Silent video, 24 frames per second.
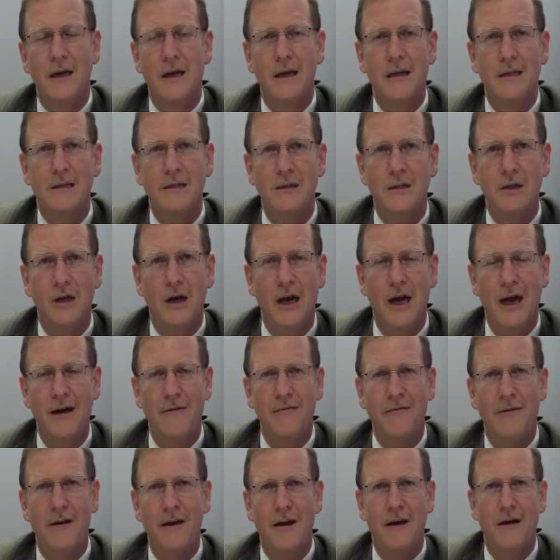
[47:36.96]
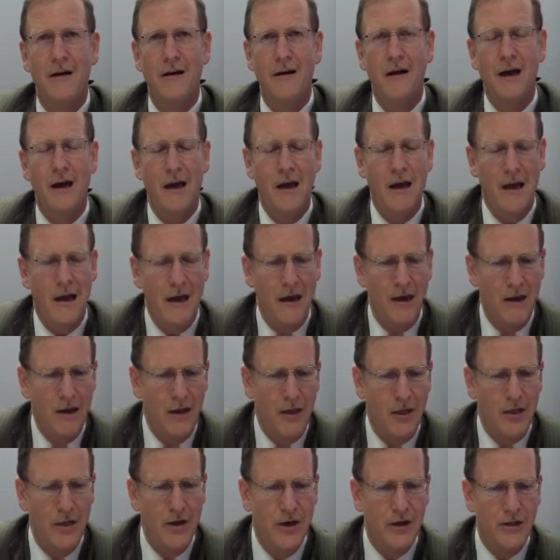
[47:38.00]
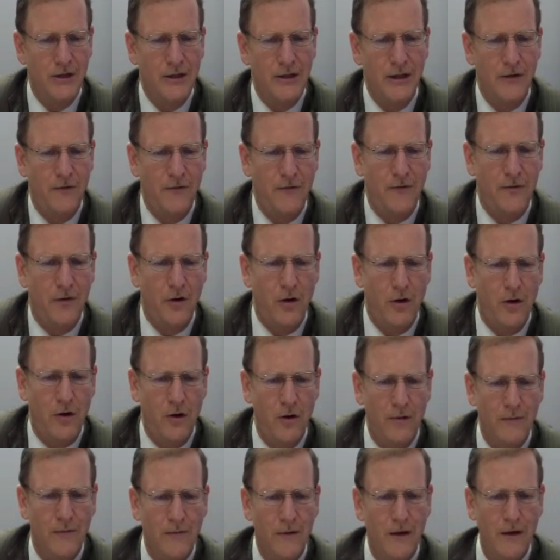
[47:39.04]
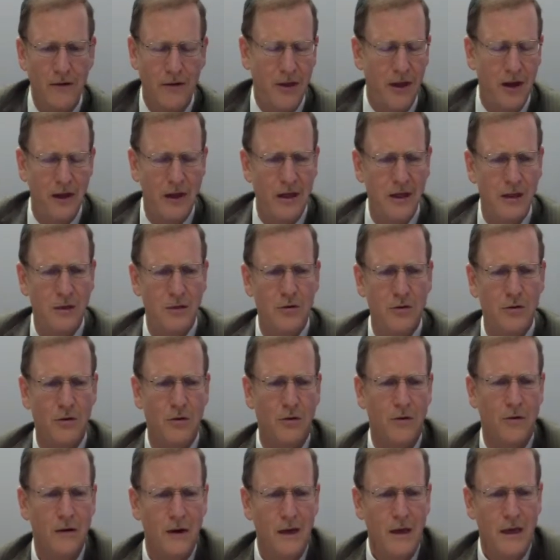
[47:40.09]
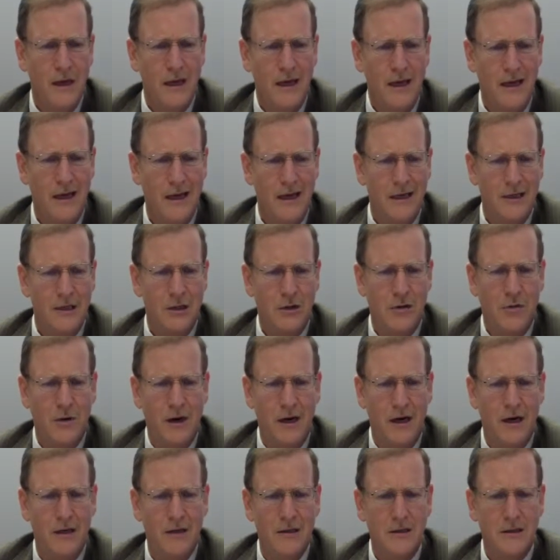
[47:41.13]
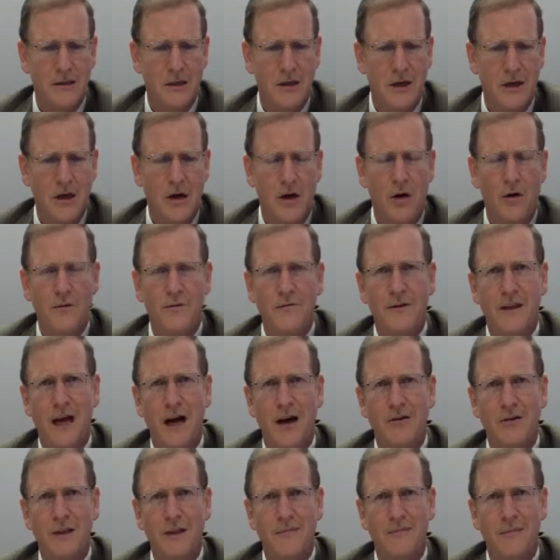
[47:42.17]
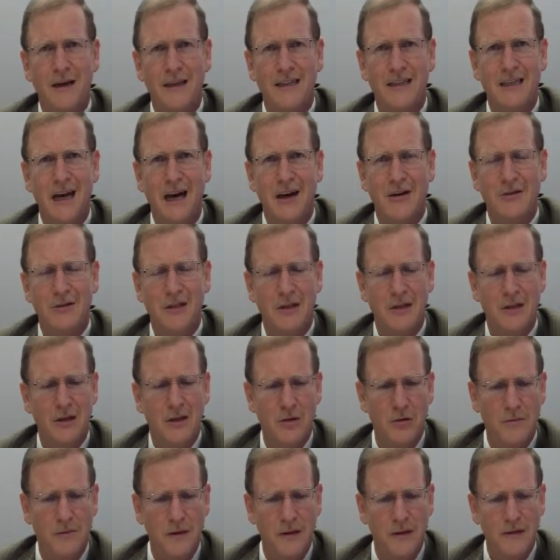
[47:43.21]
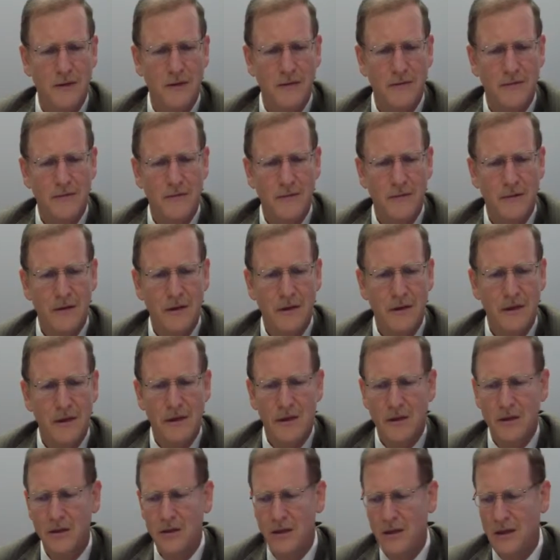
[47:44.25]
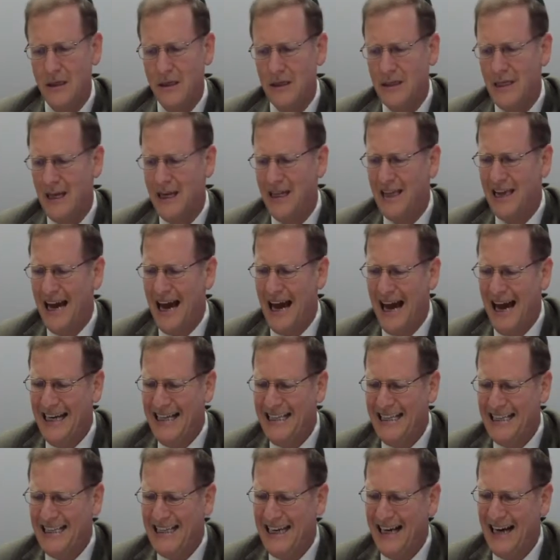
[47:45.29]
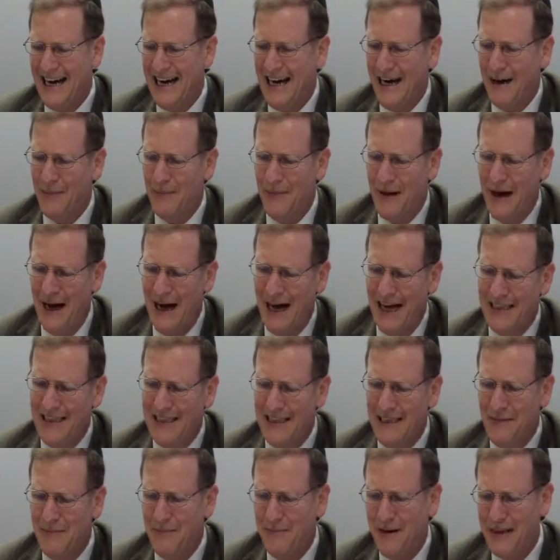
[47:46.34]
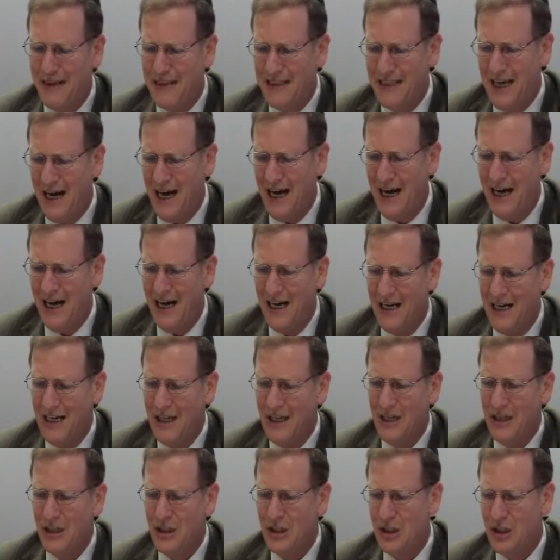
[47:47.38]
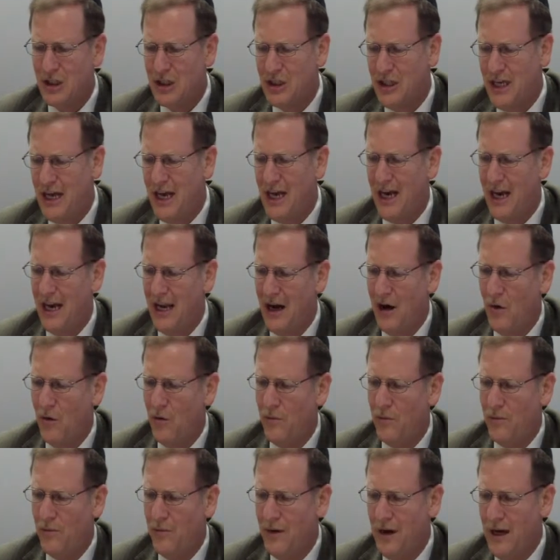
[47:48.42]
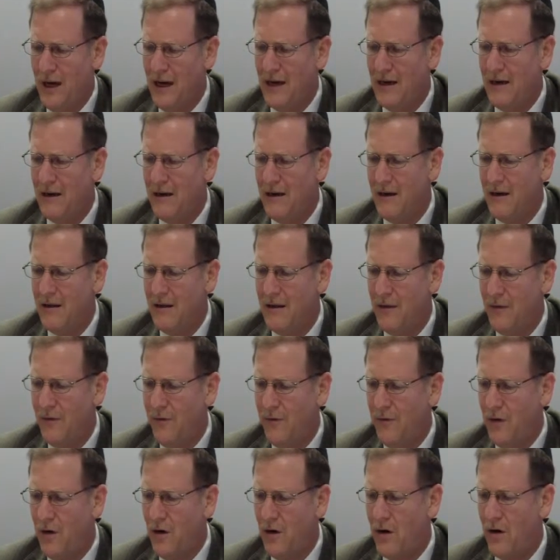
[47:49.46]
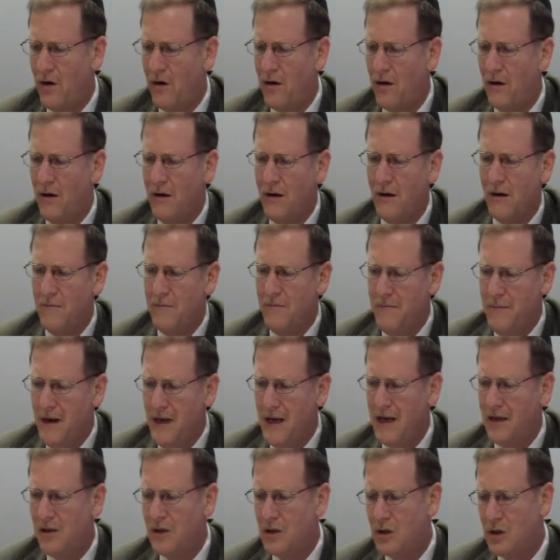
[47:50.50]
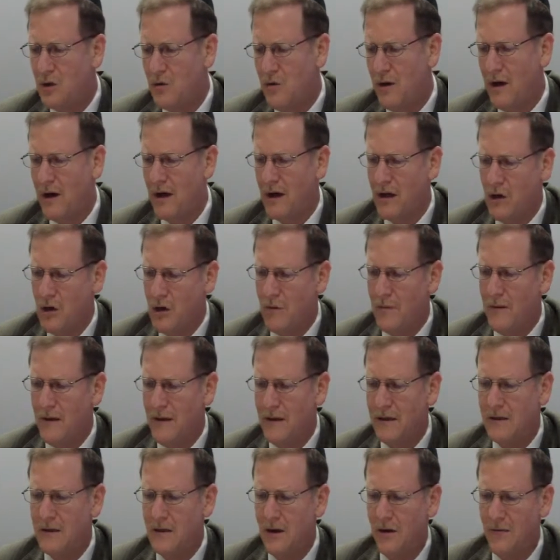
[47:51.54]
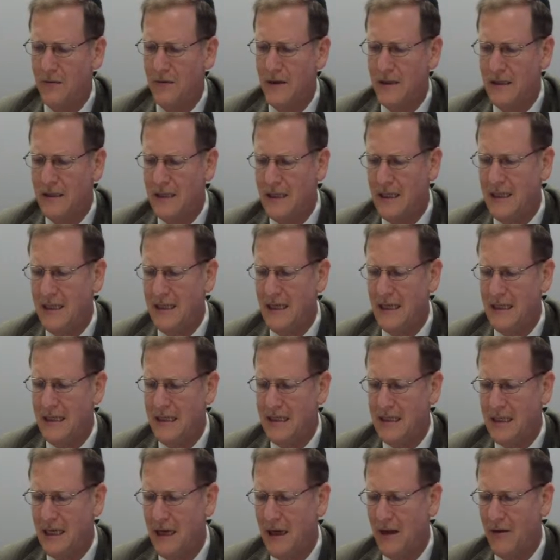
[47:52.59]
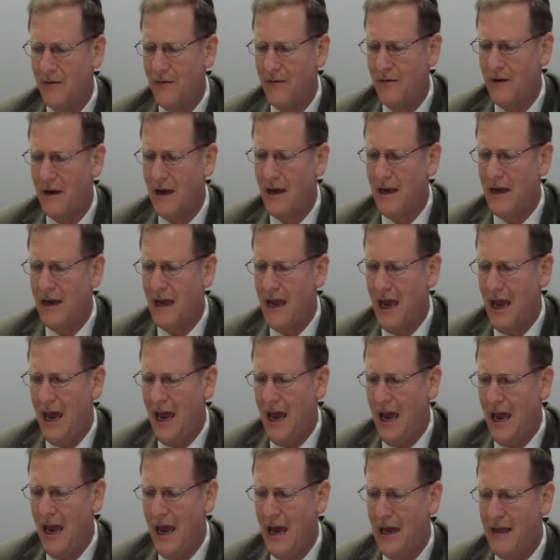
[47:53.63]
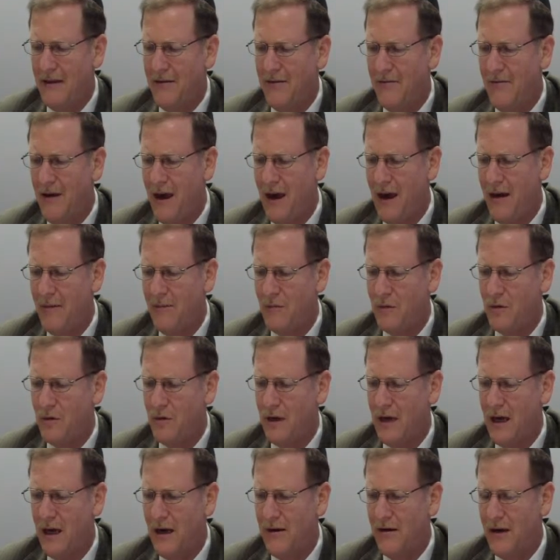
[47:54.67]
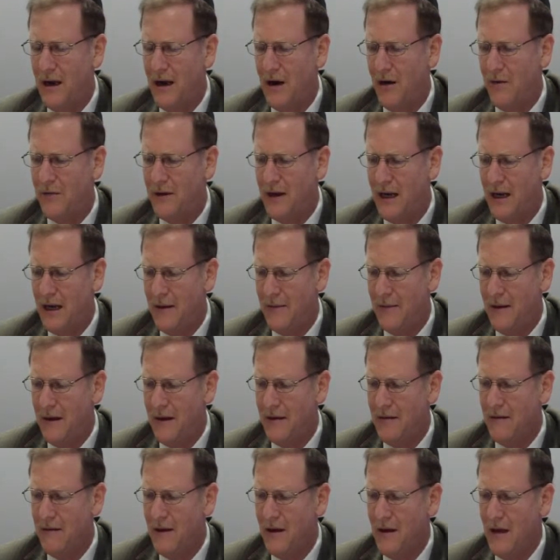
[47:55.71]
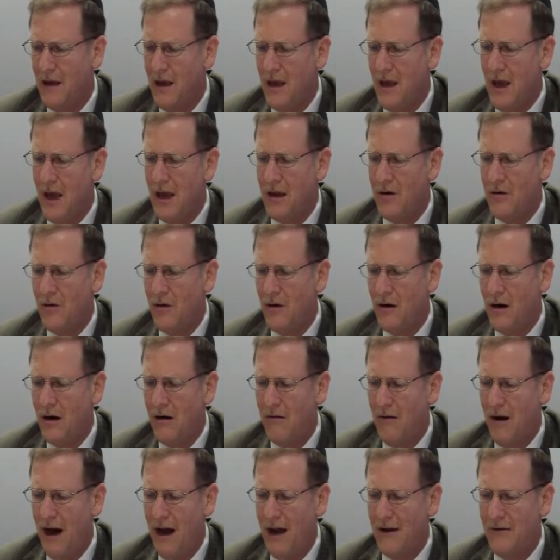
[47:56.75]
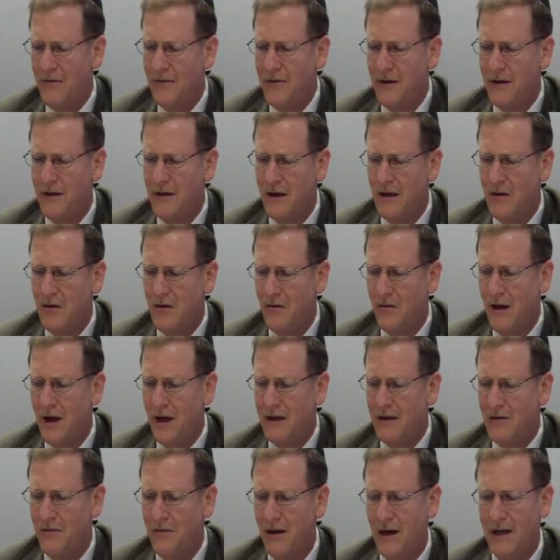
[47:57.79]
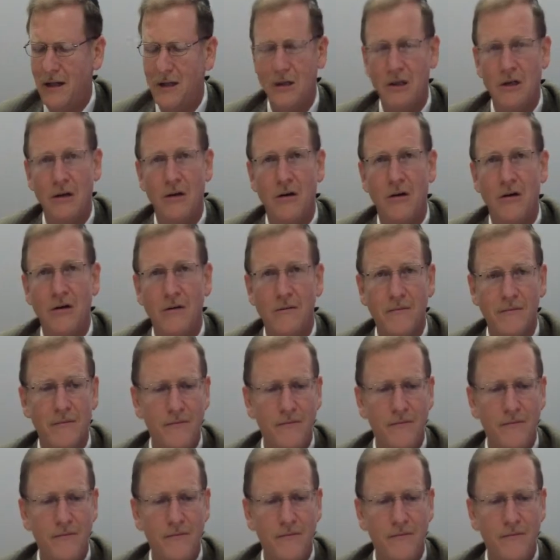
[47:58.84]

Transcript: it's you have here a 34, 32 uh, squares of thousand by thousand cubits. So they said, Aite arbaad demata shde alau, bring the four million square cubits of the city itself and add them to the area of the limit, and you'll arrive at the correct ratio.